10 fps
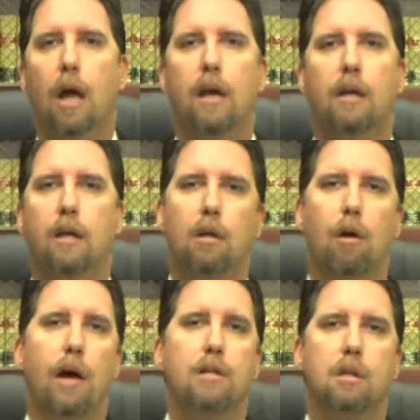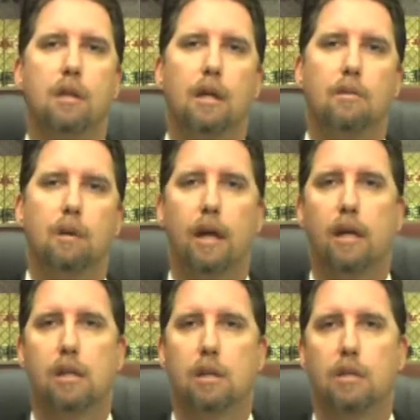hey, I should
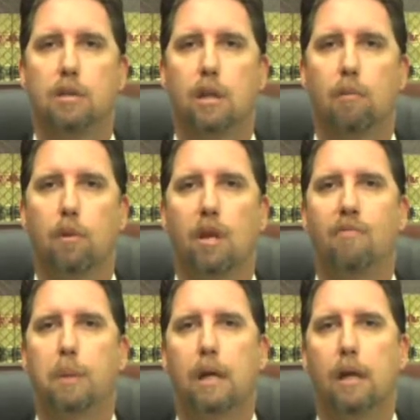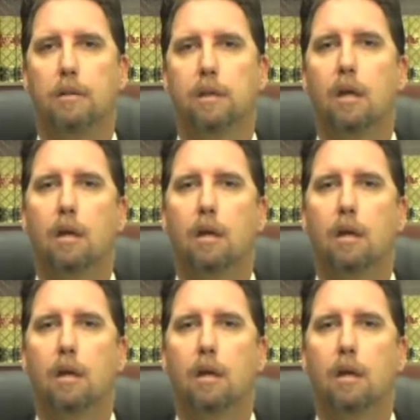get relief because